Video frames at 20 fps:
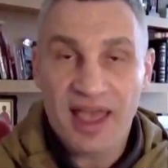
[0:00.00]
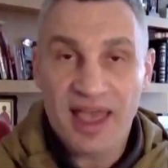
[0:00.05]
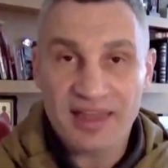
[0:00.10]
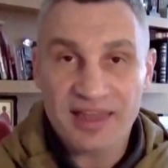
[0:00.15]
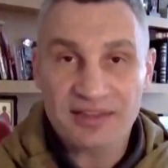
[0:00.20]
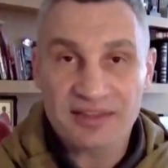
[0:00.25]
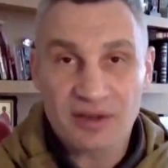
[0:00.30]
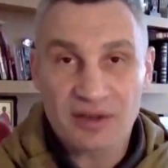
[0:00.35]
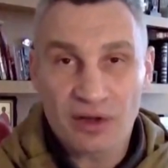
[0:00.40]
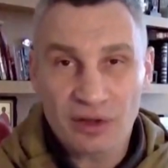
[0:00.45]

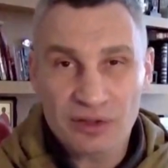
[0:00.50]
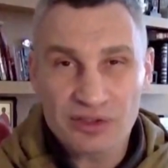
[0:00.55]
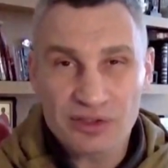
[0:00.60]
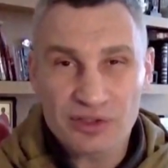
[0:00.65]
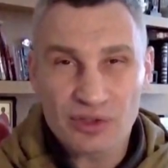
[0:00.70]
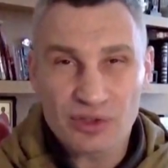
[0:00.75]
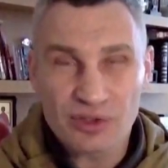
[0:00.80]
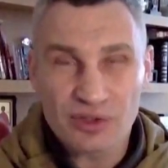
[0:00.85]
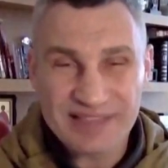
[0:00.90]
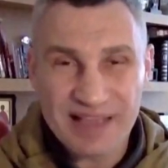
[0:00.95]
And
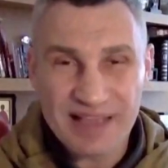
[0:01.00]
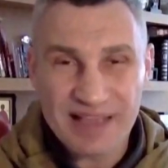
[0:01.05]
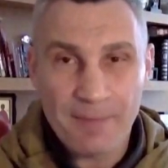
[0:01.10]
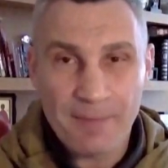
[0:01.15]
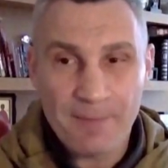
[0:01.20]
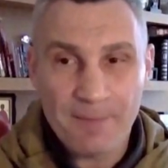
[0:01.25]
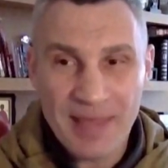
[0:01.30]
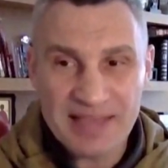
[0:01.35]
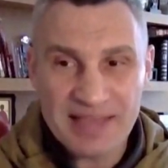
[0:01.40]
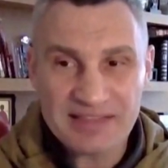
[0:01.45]
also
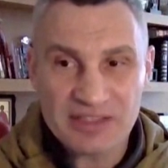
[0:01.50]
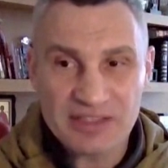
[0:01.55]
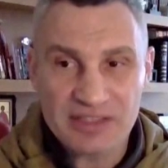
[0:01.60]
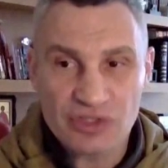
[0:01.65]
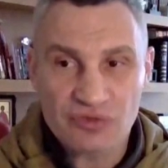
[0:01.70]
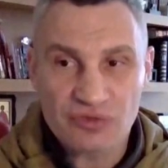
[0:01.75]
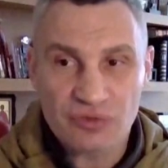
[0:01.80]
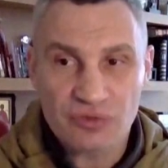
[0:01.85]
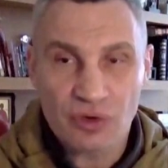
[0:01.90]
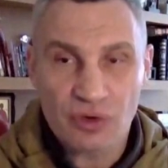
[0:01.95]
some
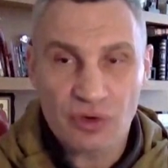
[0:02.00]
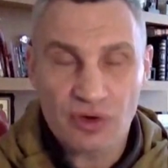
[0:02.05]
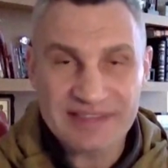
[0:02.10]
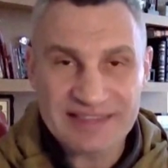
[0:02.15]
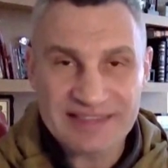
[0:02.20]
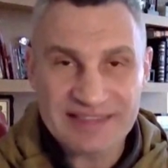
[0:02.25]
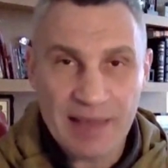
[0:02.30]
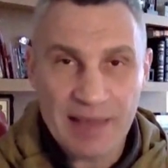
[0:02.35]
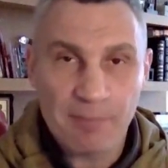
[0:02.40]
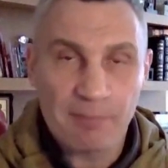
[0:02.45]
message for
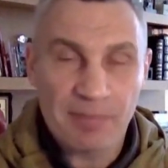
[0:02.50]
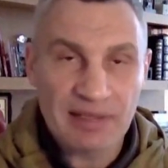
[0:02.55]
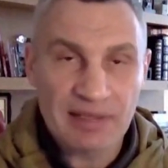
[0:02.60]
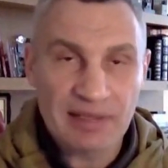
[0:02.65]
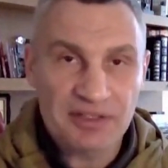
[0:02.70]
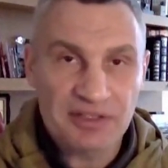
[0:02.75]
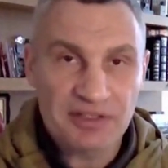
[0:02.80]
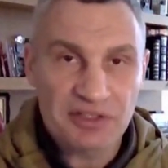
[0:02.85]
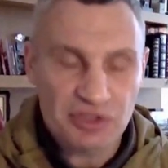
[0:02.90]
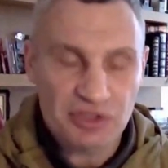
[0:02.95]
some
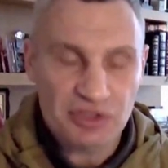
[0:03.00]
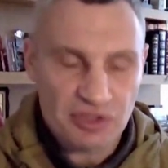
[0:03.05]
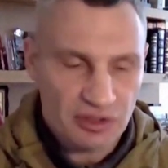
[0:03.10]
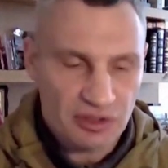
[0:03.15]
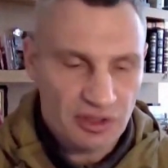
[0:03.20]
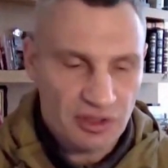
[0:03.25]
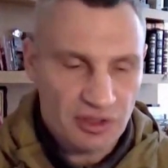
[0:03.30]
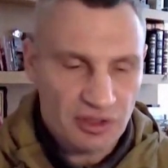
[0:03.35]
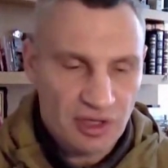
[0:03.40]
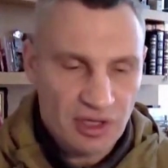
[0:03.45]
politician
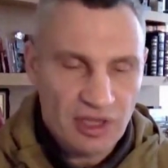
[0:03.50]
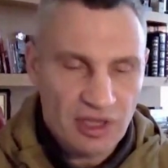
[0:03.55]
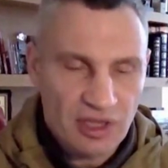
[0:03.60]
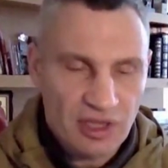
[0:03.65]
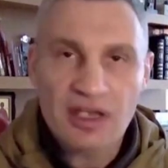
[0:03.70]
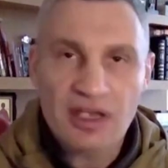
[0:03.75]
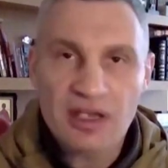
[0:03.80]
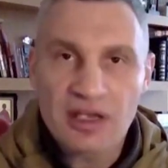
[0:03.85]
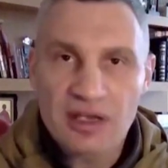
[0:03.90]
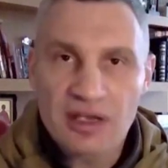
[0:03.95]

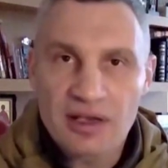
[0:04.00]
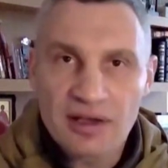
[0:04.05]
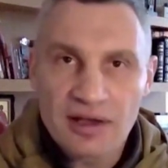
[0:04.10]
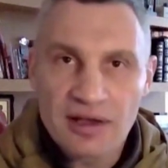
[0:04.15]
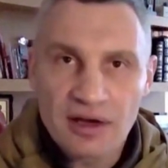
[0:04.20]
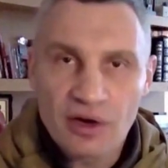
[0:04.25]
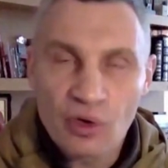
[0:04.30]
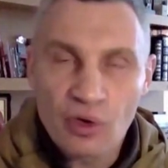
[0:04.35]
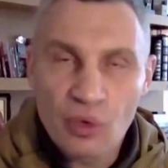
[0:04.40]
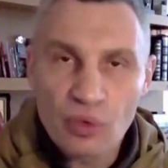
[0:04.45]

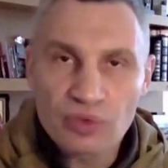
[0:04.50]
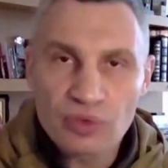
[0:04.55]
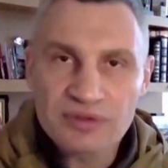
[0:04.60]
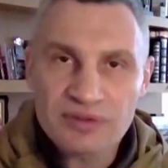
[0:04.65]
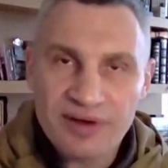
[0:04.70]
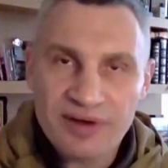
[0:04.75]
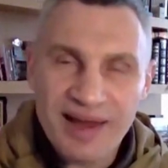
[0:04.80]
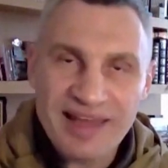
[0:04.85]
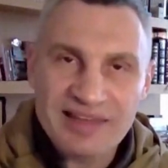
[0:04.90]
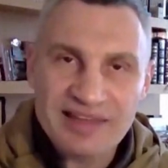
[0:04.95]
who
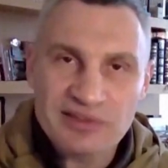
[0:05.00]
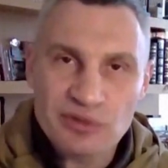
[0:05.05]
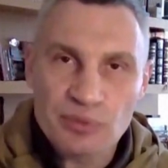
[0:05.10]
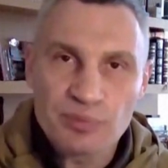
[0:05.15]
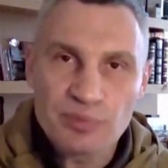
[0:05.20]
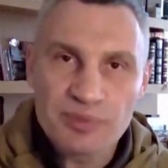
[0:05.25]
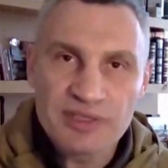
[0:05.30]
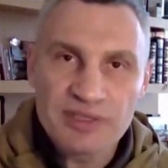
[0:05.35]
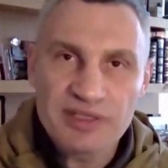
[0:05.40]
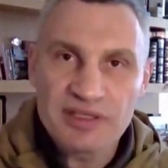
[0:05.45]
tried to
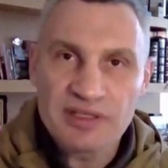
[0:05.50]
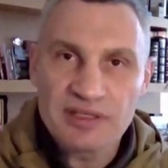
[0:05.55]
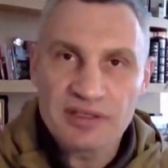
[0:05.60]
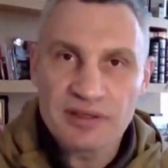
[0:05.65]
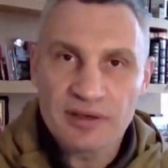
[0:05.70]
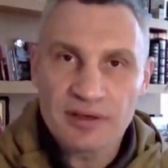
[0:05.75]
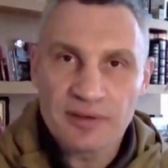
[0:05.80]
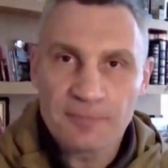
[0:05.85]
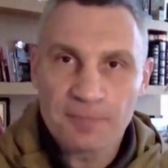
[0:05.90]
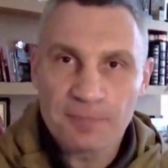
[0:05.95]

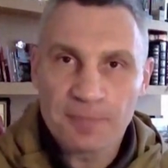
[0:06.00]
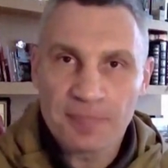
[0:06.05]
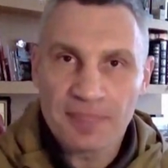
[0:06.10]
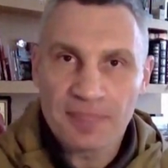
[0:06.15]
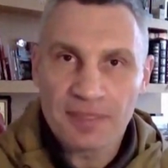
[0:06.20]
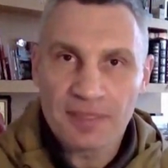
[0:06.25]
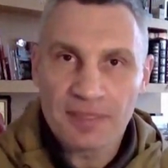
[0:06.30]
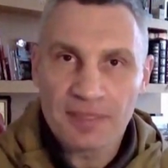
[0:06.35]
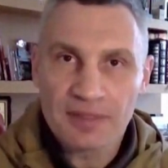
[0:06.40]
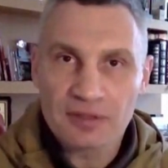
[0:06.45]
be
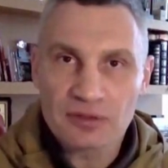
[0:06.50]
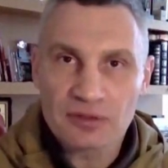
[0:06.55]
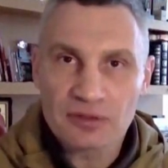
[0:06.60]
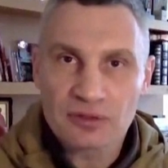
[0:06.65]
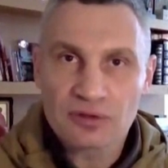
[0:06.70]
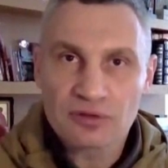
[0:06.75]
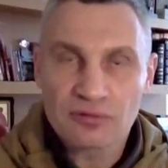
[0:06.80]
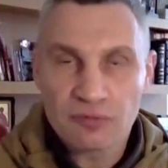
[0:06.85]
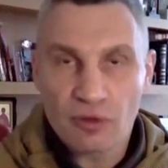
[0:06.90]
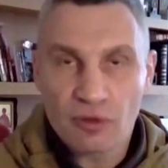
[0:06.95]

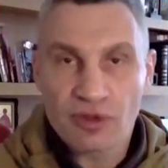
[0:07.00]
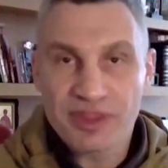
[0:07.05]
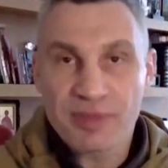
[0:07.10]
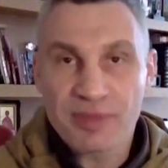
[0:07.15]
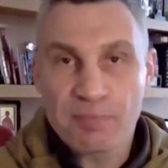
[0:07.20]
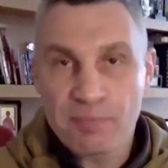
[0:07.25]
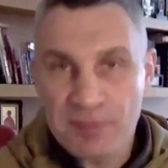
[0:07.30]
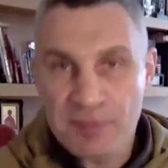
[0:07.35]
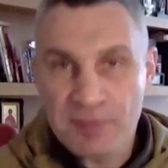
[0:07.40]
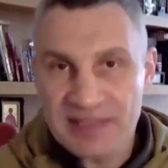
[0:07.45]
for
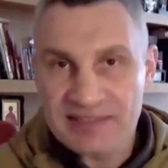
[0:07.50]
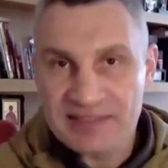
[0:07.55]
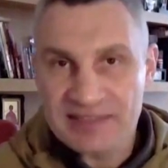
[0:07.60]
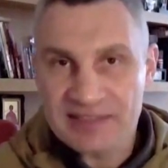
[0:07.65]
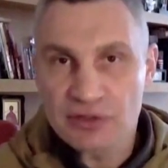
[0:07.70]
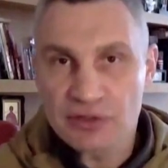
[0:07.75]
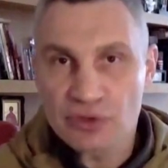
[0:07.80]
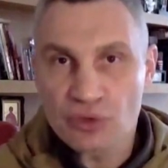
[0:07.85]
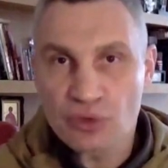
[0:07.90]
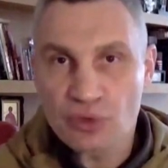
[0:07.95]
the peace
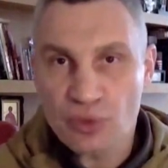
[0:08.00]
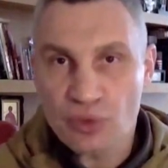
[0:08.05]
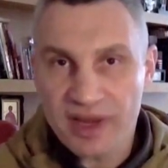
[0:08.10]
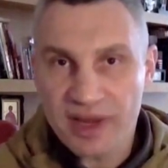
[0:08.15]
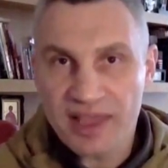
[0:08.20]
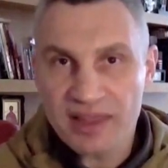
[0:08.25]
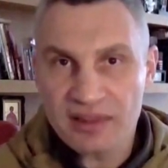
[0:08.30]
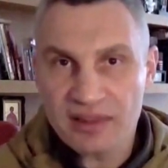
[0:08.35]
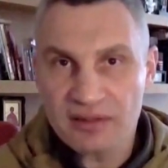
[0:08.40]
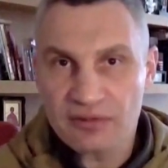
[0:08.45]
in
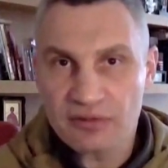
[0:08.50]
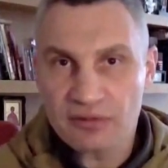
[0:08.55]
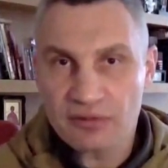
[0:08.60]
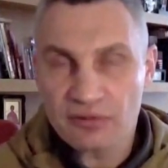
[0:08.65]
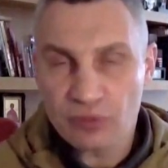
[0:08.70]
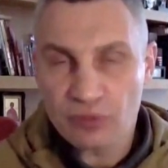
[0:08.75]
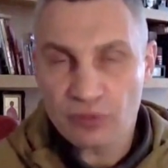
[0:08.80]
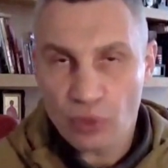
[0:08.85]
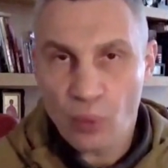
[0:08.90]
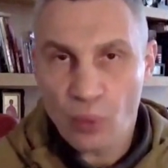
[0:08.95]
Ukraine
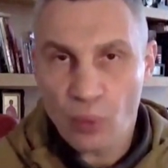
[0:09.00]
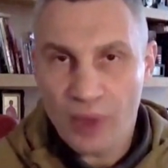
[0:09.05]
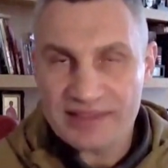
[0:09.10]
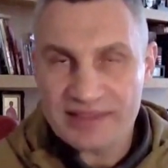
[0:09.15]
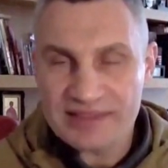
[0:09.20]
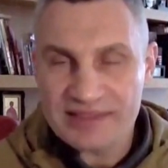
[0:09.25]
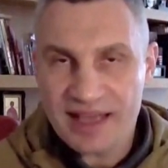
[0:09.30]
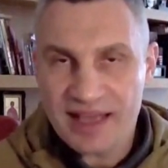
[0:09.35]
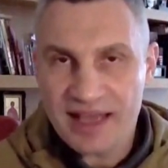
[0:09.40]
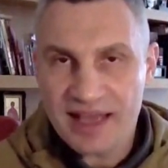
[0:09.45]
from
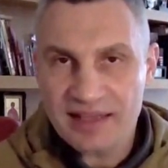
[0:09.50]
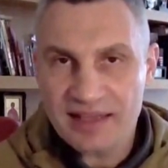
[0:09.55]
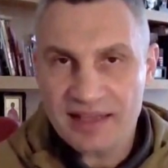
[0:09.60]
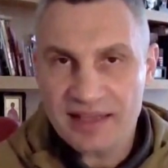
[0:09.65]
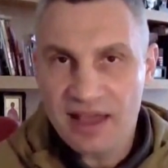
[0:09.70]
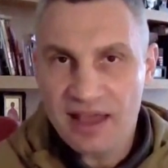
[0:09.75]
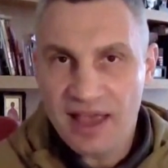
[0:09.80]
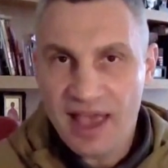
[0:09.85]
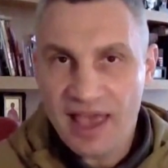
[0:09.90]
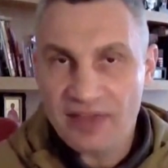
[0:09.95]
one side,
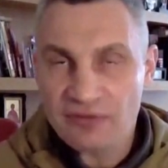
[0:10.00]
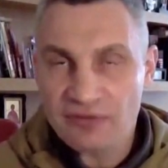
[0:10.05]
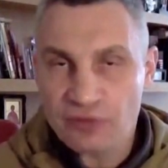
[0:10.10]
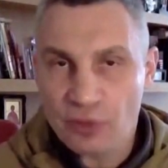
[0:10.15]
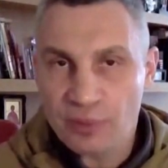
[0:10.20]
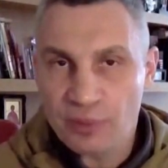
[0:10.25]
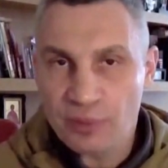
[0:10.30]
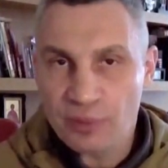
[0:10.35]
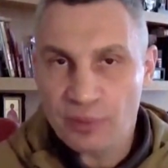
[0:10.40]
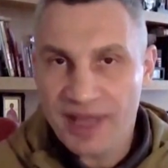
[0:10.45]
and
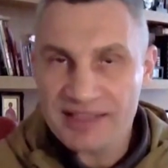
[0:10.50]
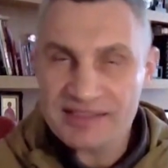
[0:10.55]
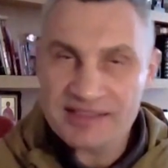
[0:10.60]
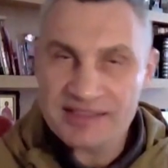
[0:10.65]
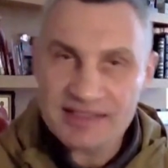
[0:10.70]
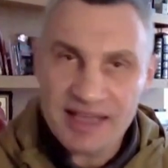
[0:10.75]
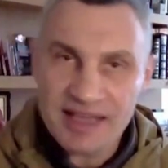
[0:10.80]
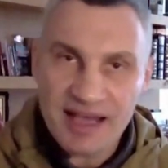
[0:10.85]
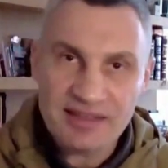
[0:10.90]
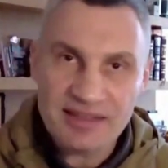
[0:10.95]
from another
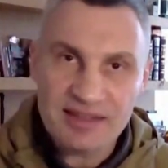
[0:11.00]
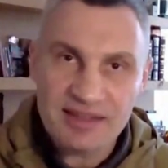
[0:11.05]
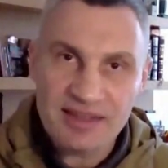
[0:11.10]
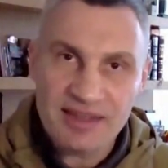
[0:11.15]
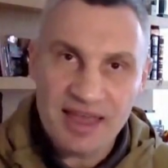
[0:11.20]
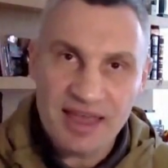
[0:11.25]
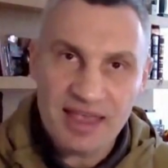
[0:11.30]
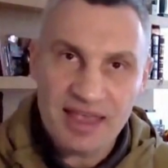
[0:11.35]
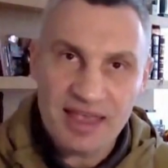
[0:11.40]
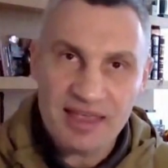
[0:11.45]
side
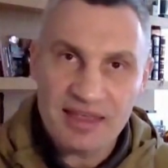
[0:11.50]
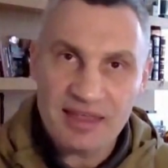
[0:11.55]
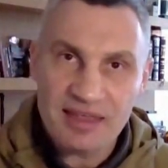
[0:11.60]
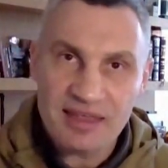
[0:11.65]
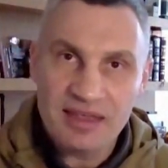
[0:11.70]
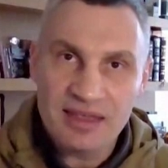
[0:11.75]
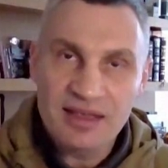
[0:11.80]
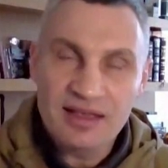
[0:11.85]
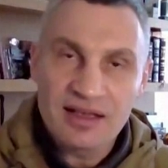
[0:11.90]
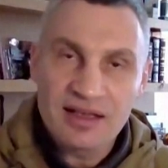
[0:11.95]

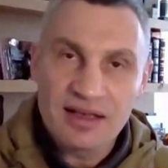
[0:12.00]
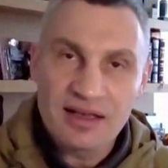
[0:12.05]
they